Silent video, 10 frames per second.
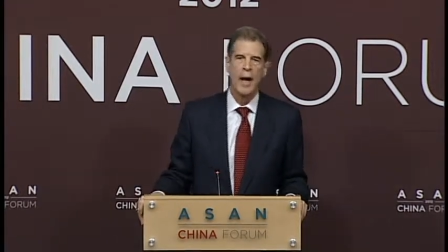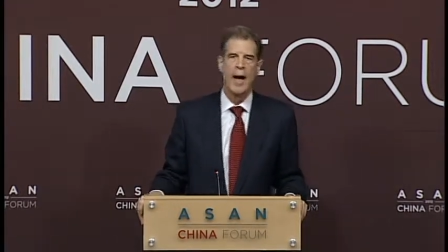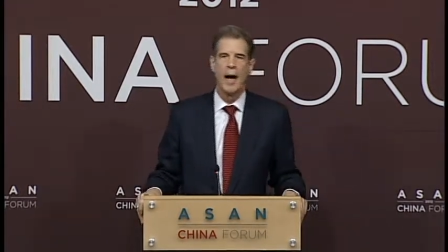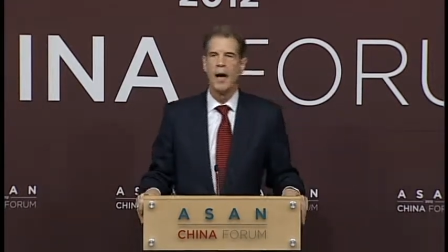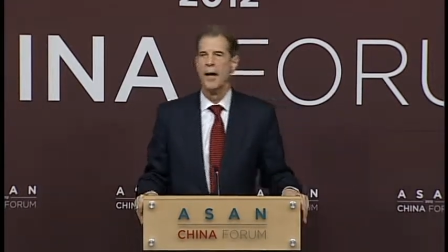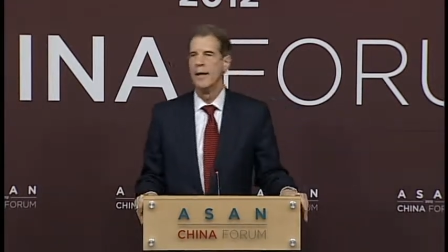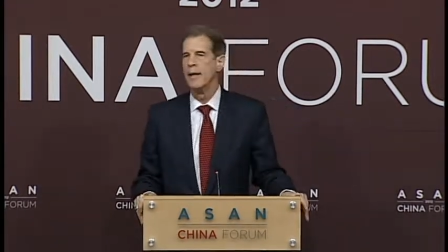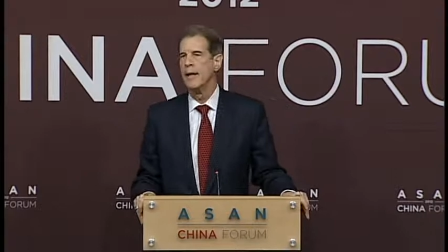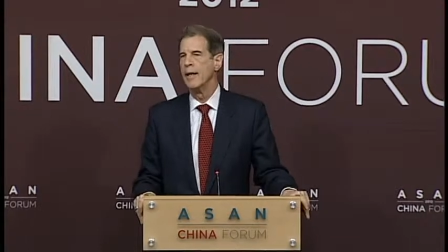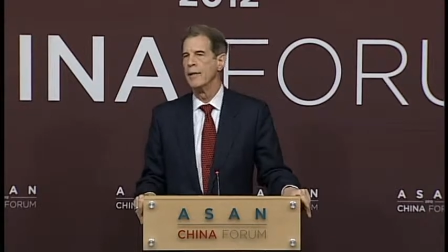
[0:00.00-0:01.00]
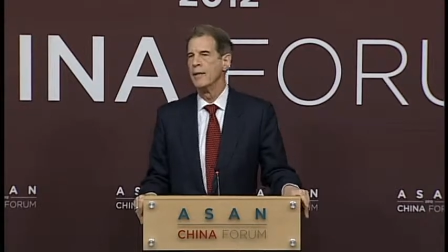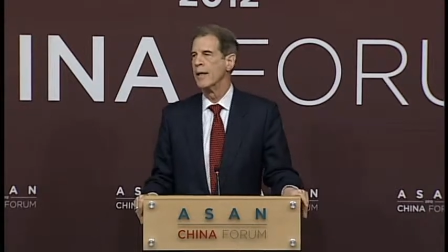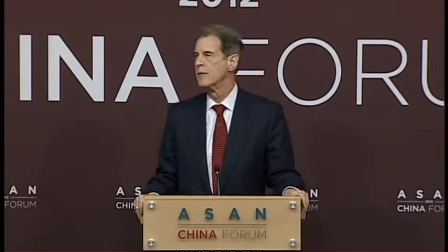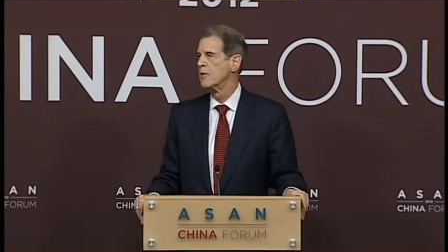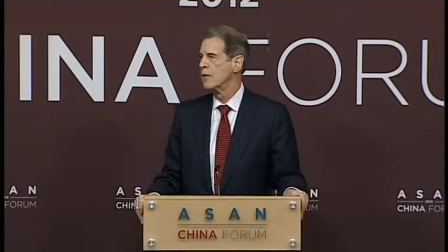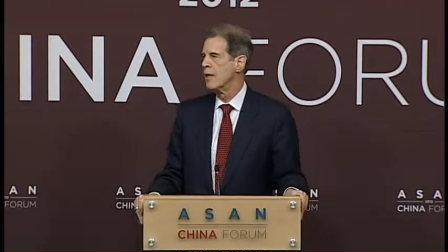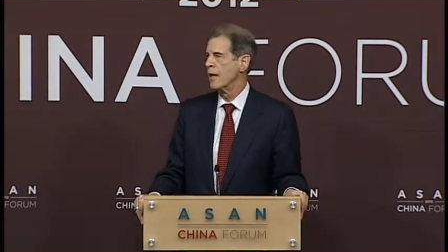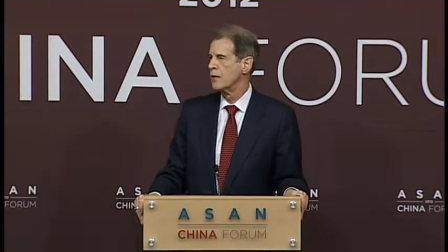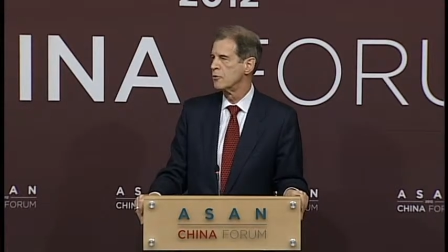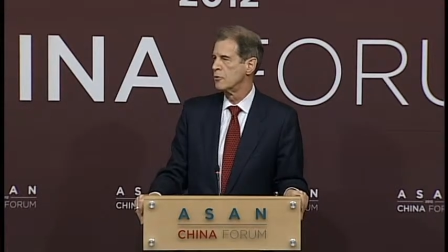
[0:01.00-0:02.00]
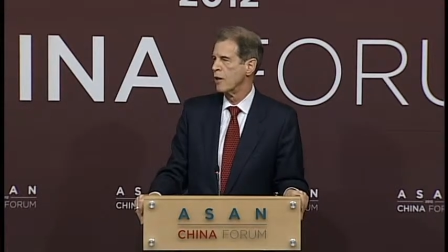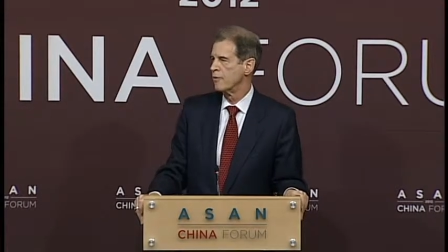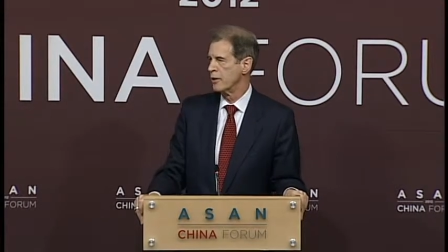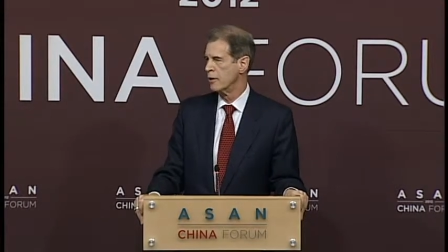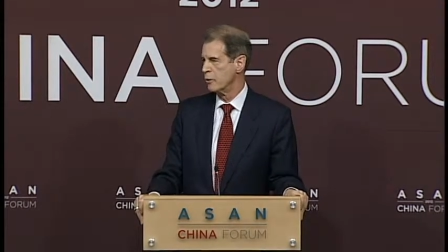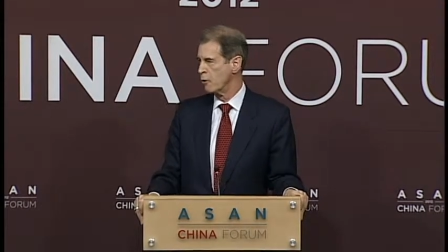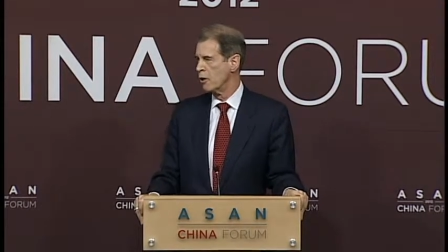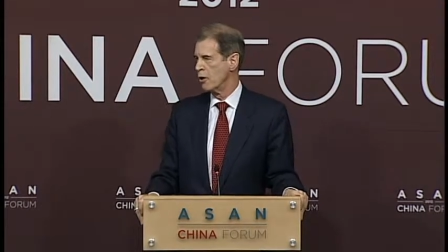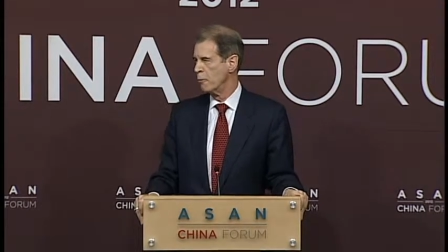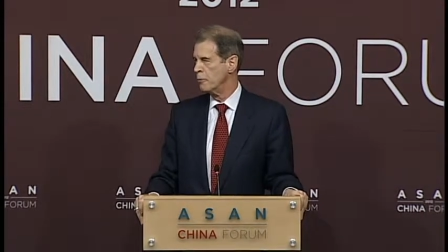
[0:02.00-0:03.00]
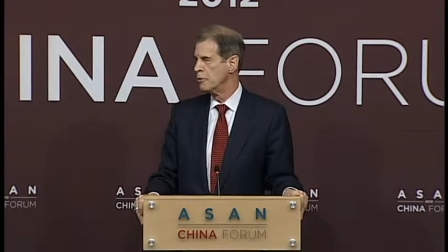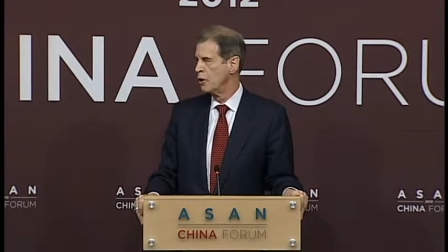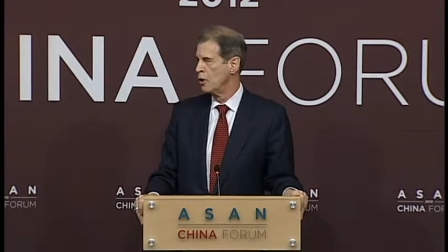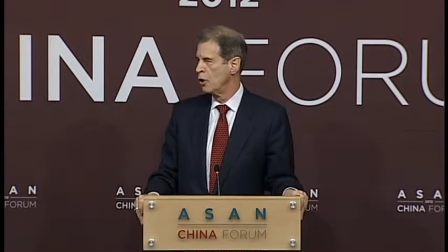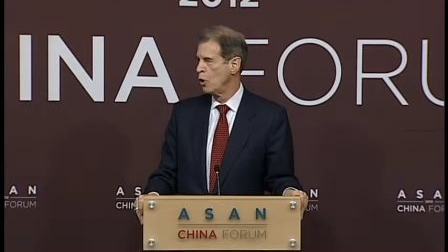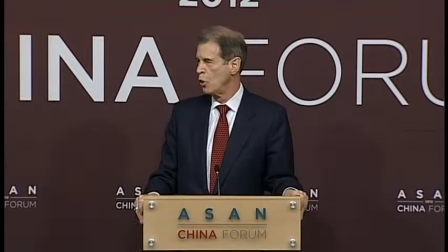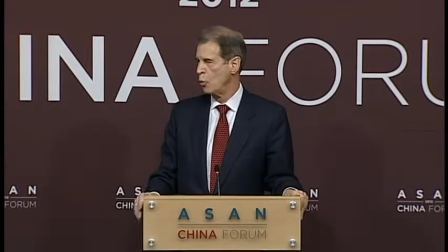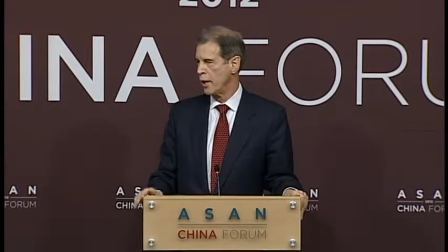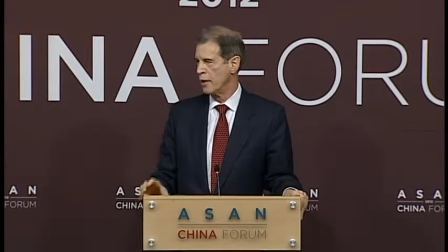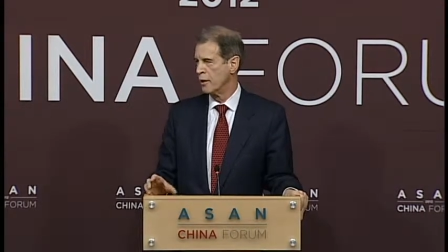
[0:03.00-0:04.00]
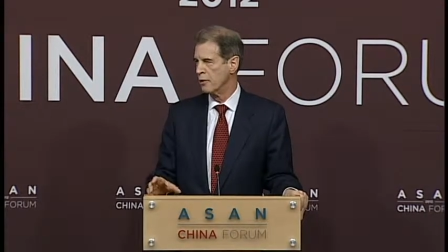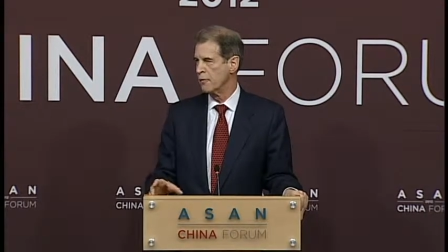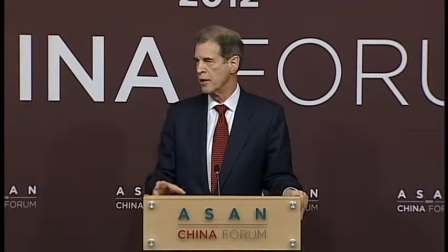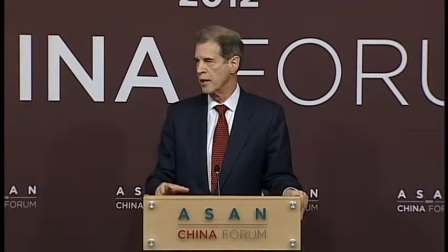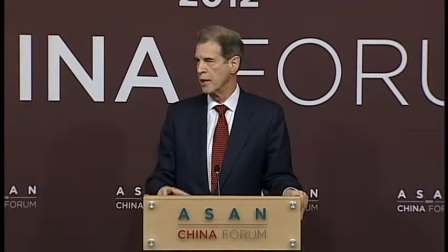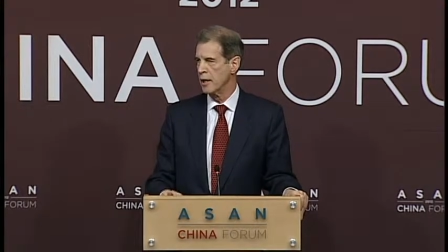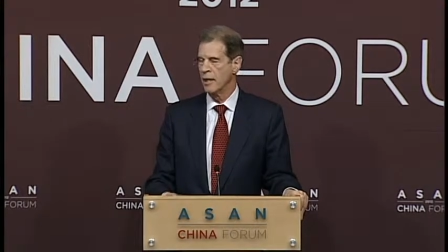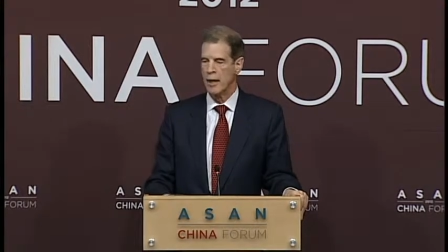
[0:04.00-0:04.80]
And that's a catastrophically wrong way of thinking.